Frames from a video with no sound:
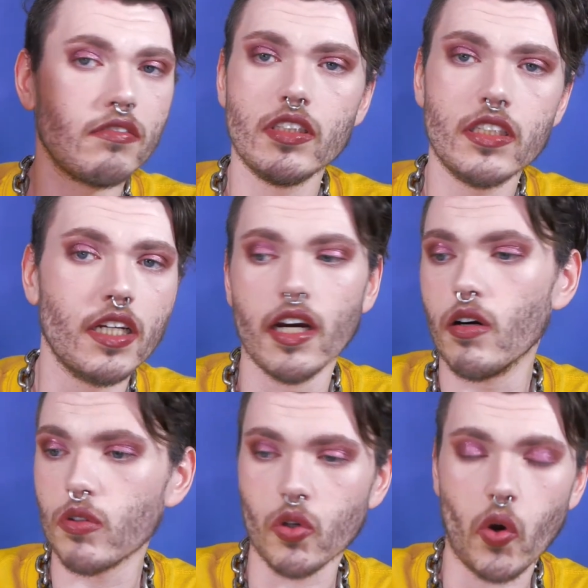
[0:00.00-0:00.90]
you
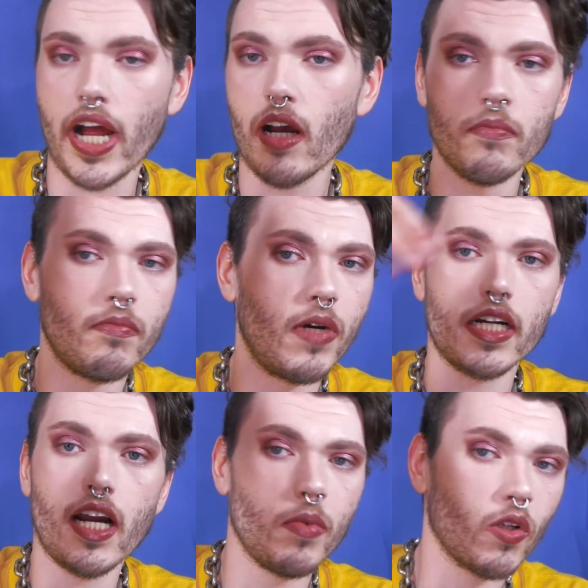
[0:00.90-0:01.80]
know, grab a
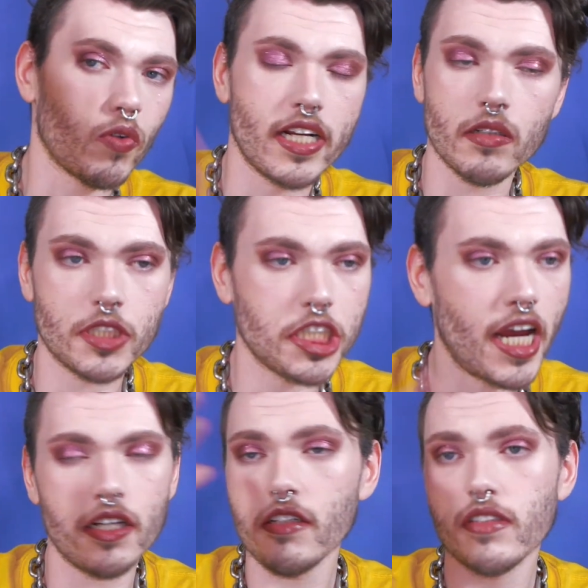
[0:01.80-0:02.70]
couple of random
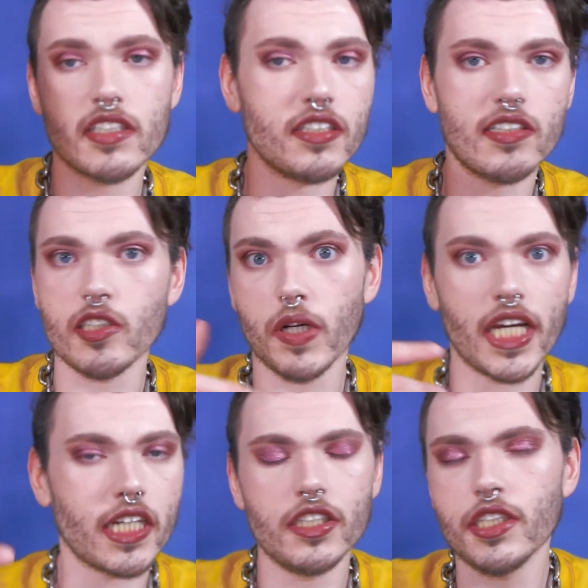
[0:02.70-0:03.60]
shadows and just see what
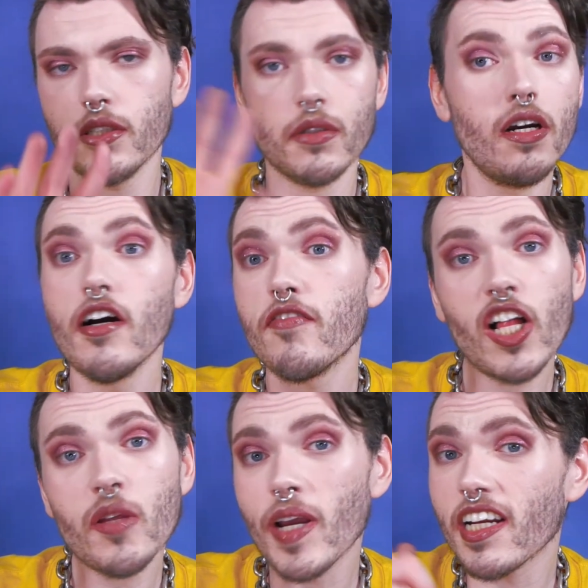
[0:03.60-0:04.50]
I can do.
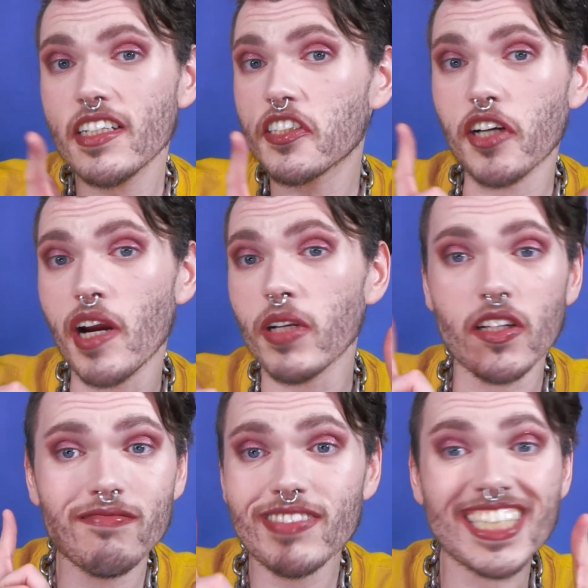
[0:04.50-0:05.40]
Follow me on Instagram
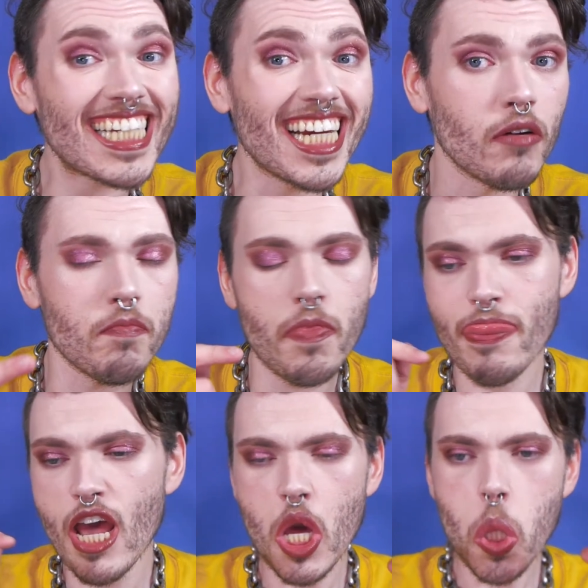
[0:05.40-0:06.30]
to see them.
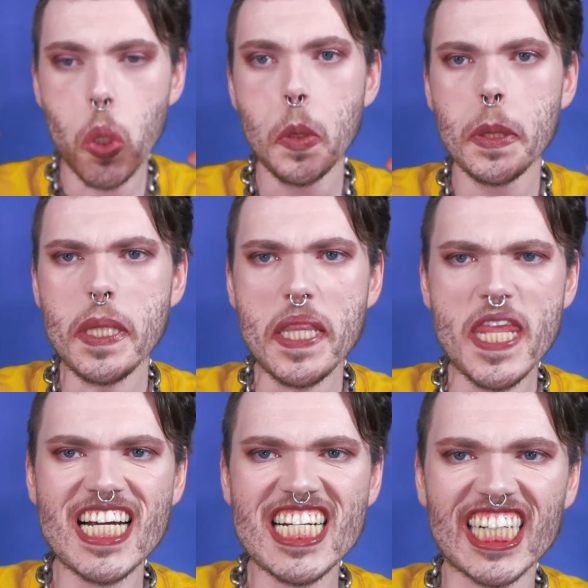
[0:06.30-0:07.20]

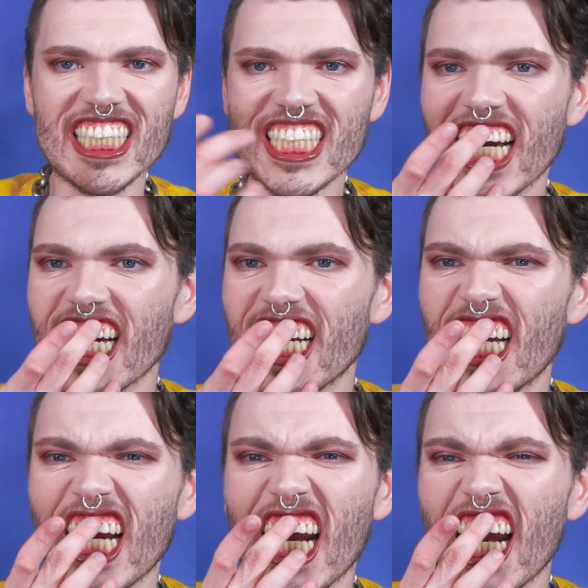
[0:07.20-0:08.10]
I just got
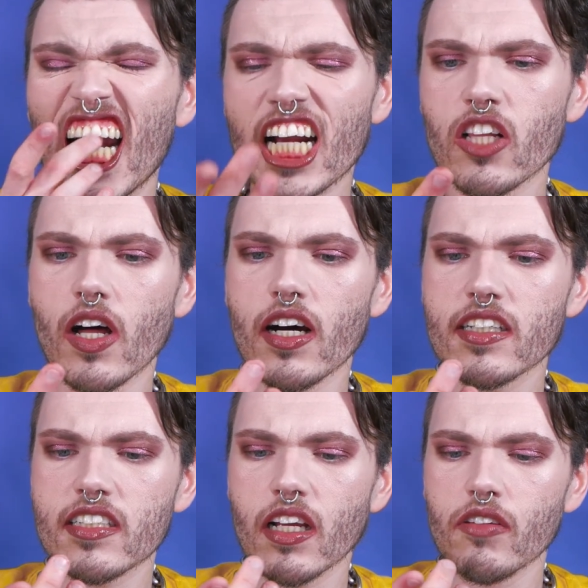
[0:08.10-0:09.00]

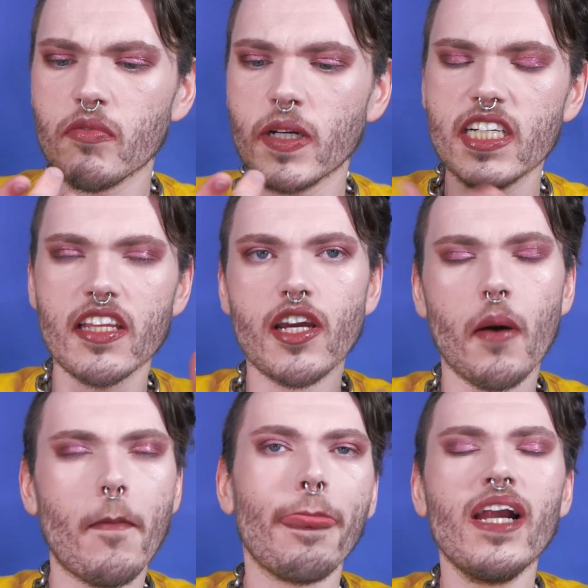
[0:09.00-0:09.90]
gloss all over my teeth,
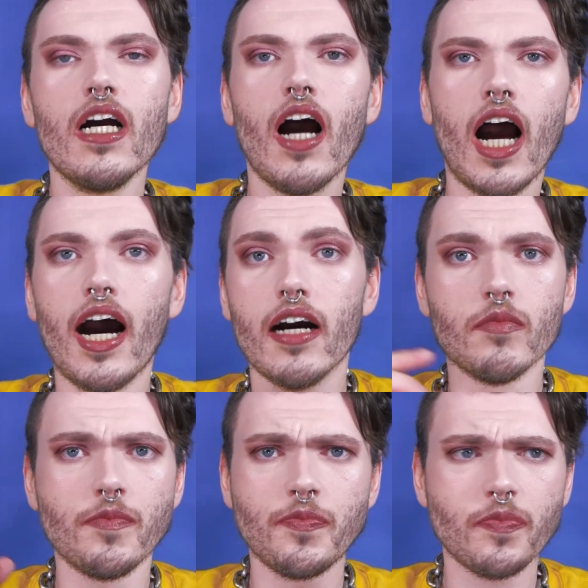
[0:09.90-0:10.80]
yum.
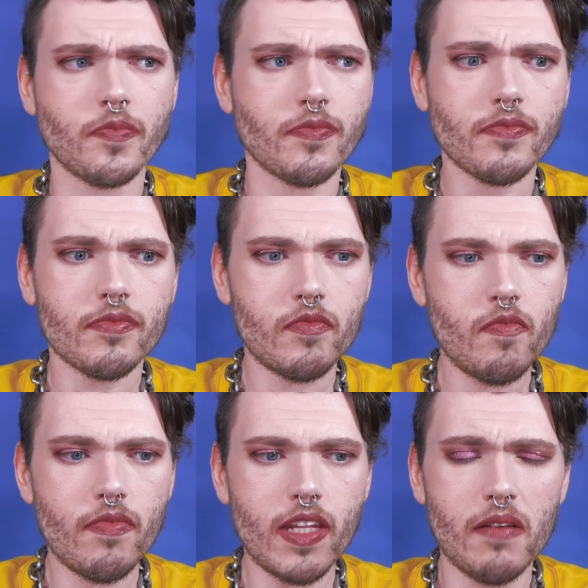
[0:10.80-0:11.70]

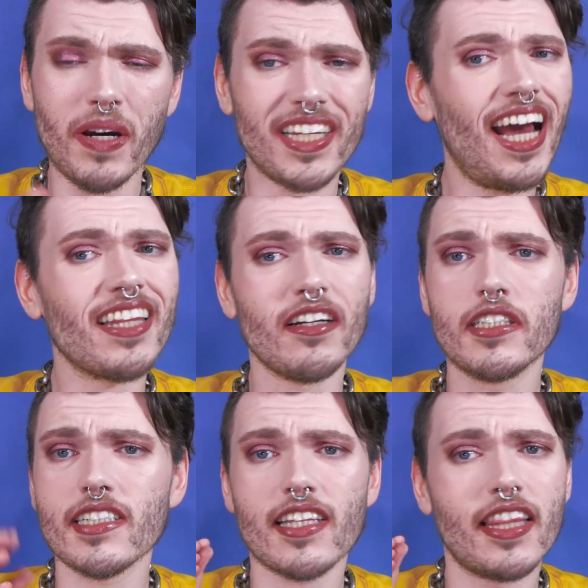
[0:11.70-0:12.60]
But yeah,
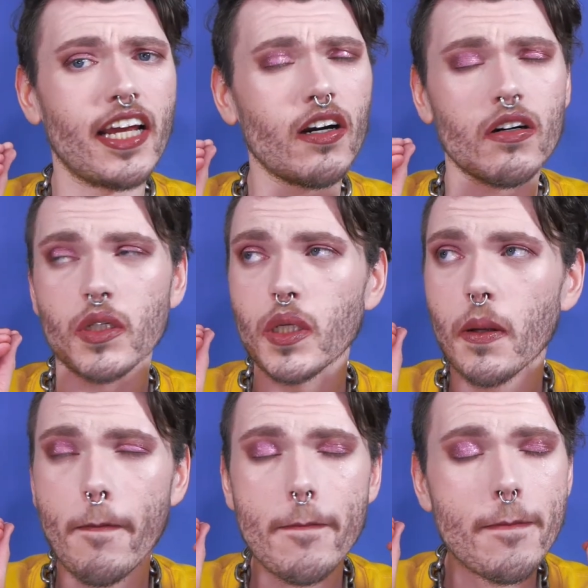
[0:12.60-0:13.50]
they're
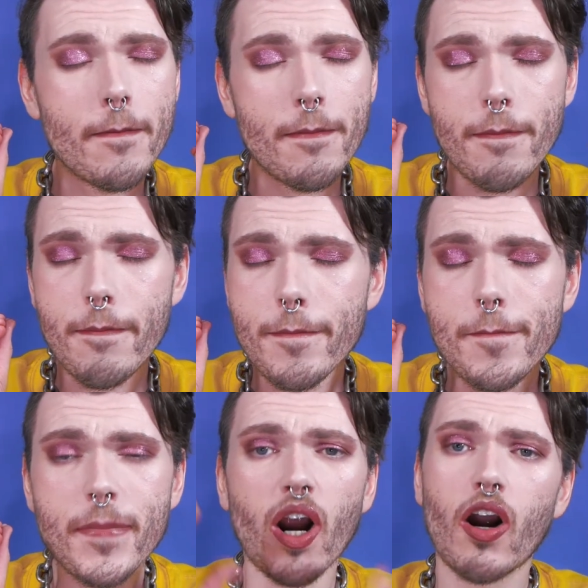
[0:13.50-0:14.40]

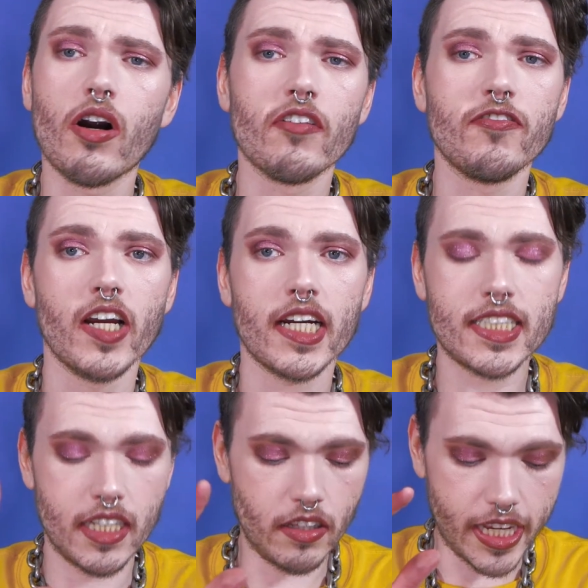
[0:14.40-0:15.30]

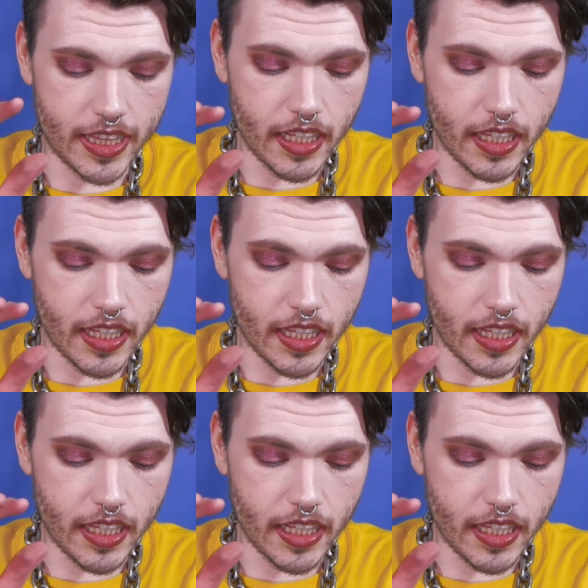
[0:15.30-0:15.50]
perfect. Like